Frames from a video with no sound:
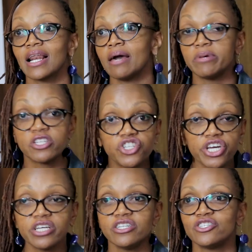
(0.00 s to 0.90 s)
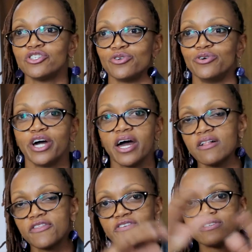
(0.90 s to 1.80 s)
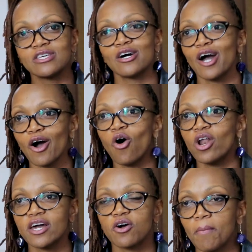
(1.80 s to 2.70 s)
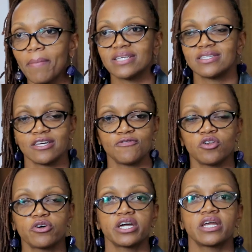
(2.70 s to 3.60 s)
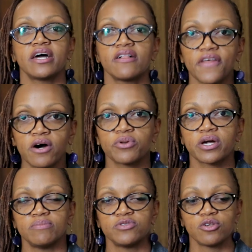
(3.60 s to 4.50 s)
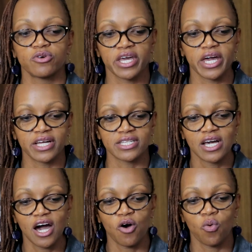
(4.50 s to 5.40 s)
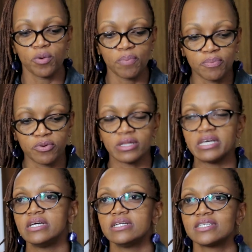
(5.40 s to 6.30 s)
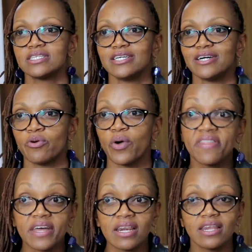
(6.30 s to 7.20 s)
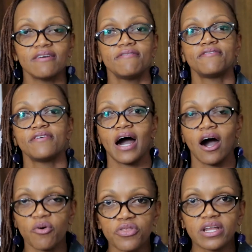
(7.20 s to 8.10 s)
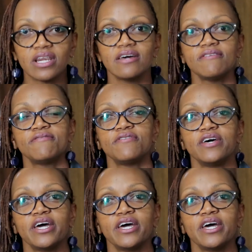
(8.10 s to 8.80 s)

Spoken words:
climate change. You know, health is all encompassing. If you're looking at health outcomes, you're looking at what people eat, where they live, how they live.